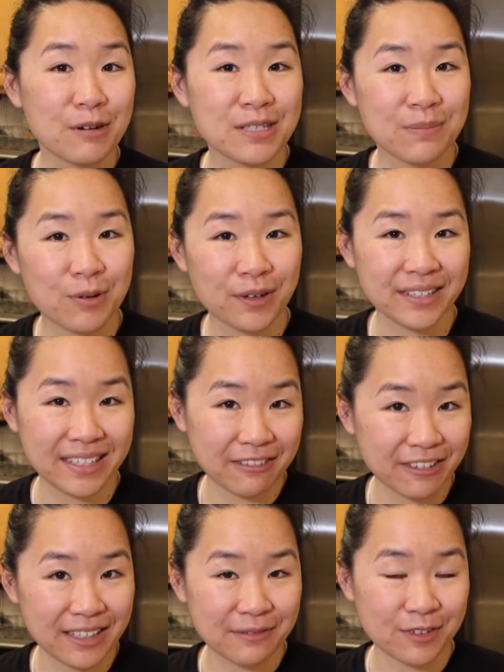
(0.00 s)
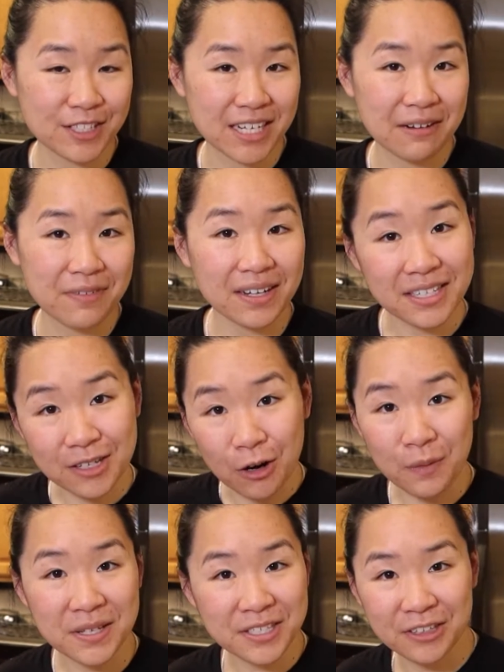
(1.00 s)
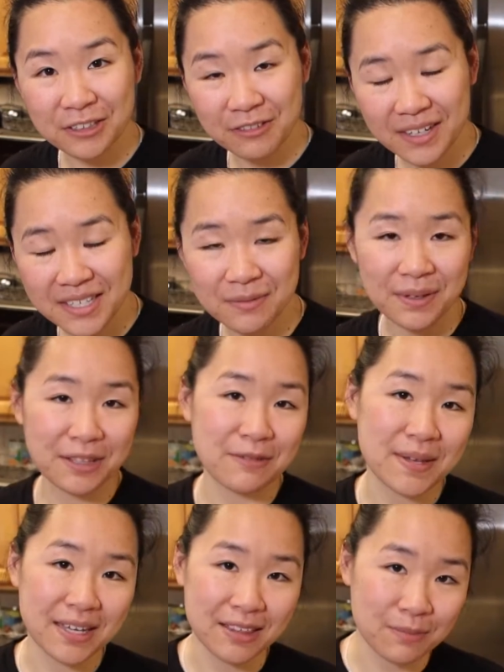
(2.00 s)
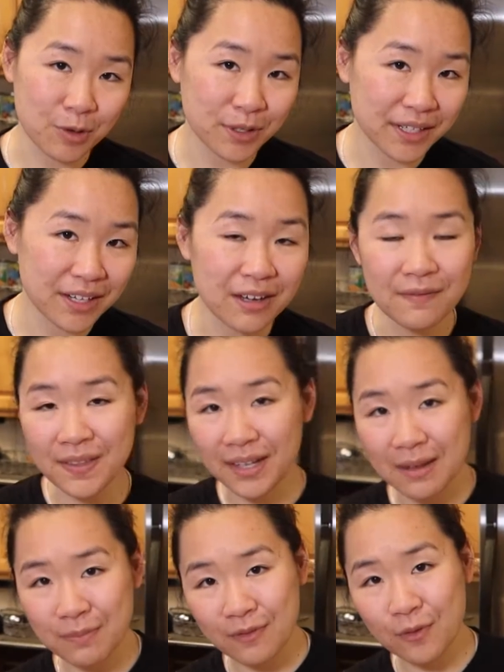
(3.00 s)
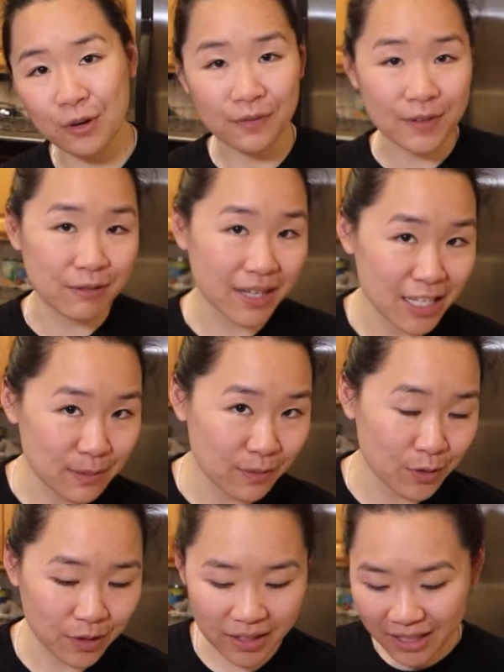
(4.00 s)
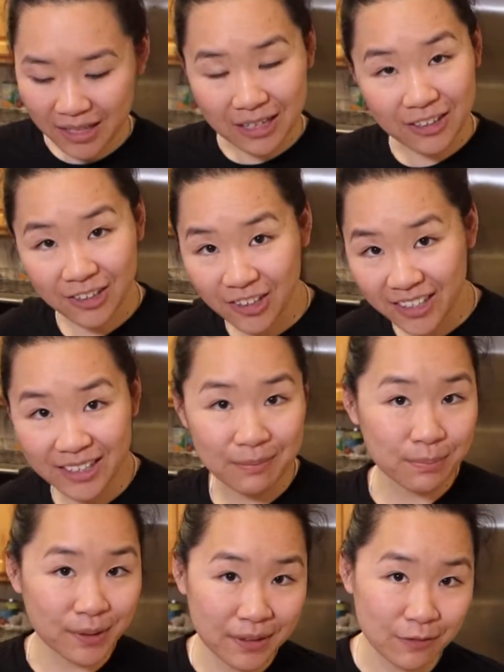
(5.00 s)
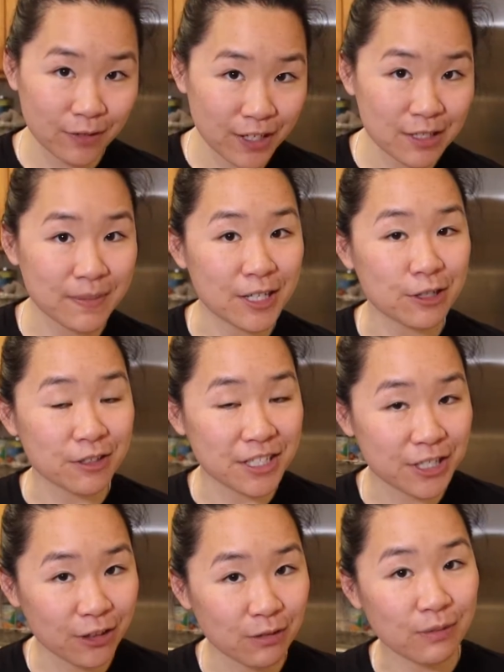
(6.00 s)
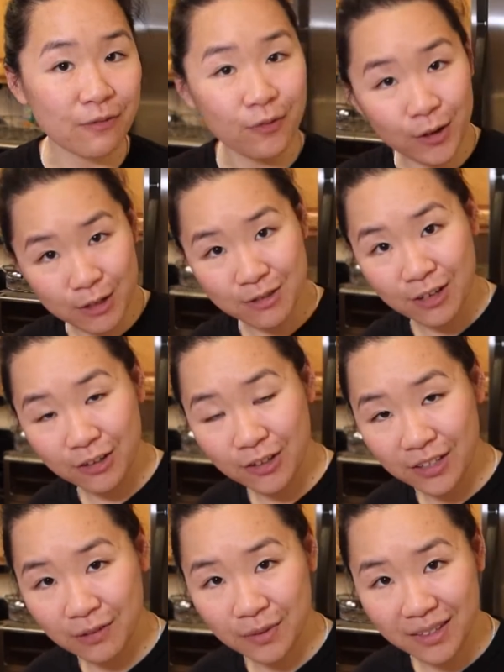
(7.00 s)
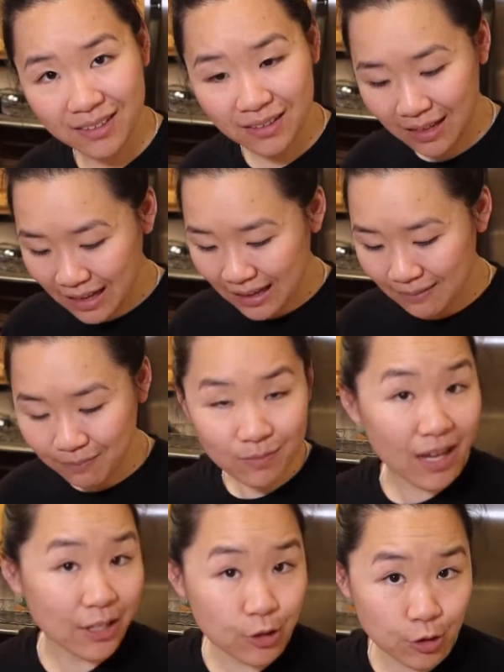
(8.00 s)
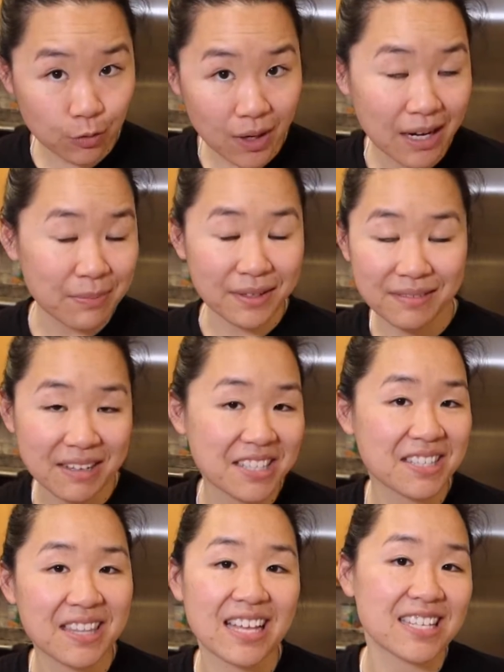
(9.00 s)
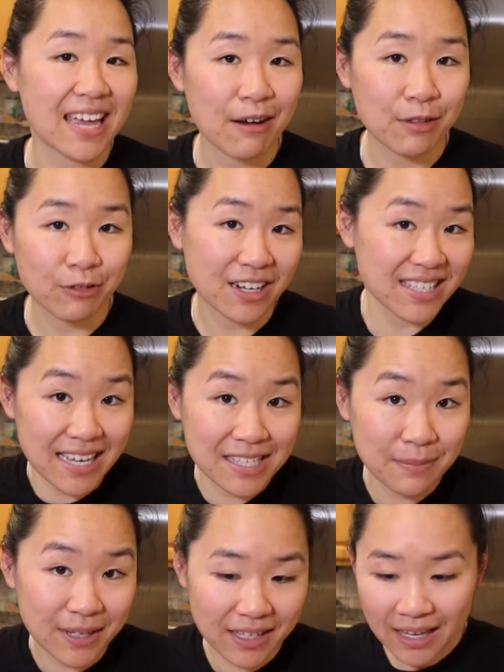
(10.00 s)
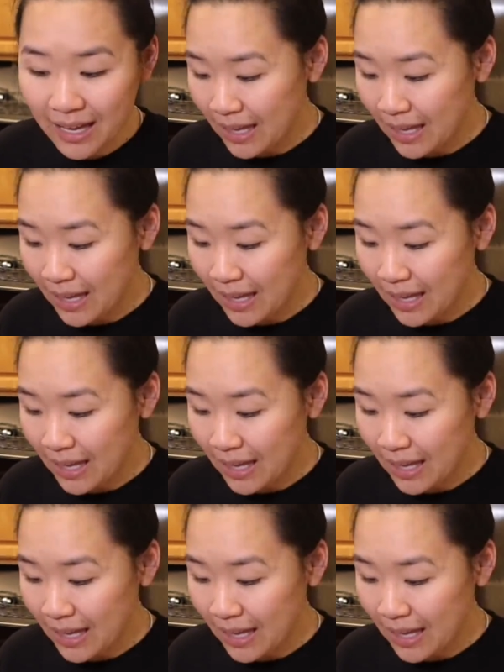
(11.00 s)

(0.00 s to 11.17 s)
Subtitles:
most important ingredient for chow fan is always cooked rice, whether you make it the morning of, the night before, a few days before. Cook it, put it in the fridge, make sure it's chilled before you start cooking with it. Not sure why, but that's how the rice has to be.